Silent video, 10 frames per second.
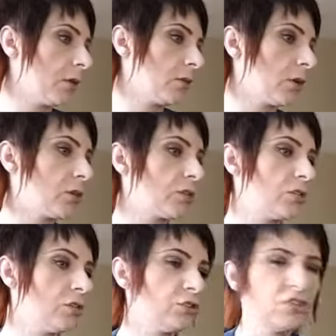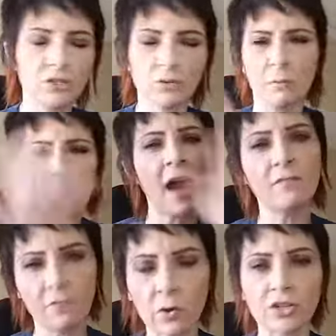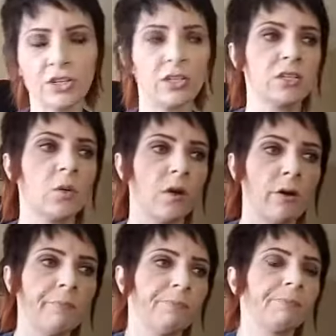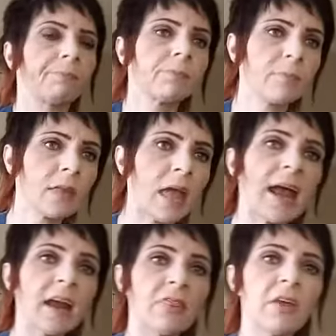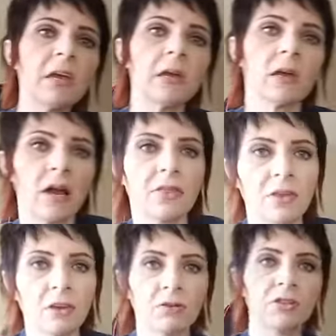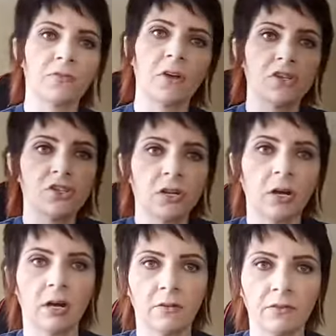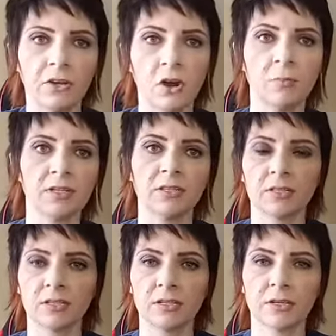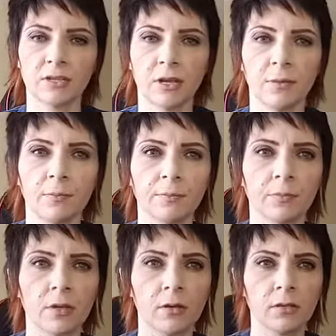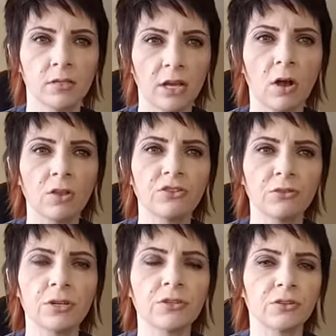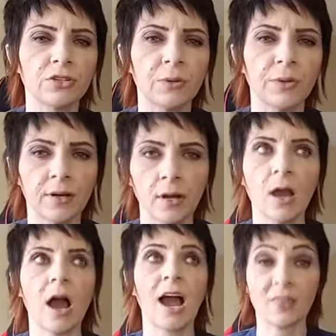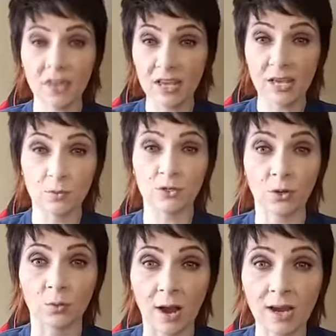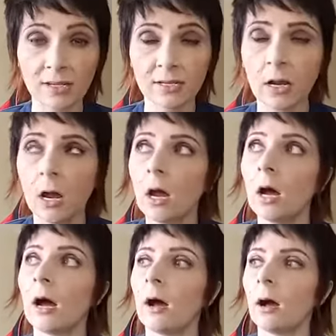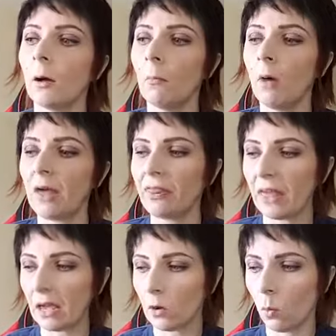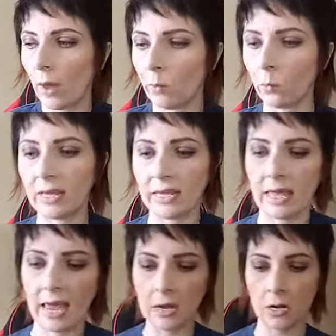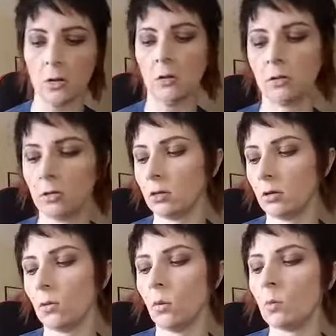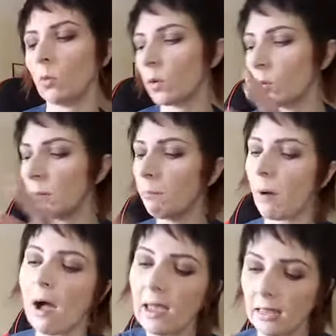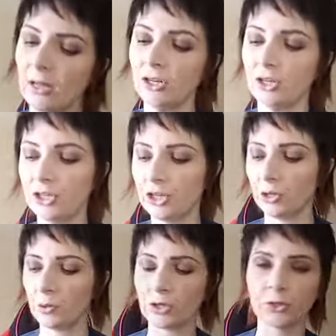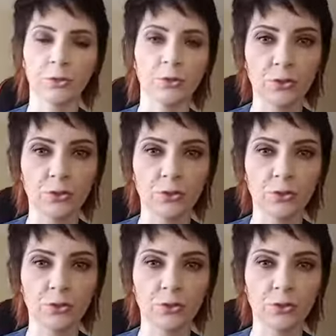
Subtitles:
there's just sort of bad fortune that's going on. And I think Chris French of the Anomalistic Psychology Research Unit, I think he was correct. I think when we buy into a certain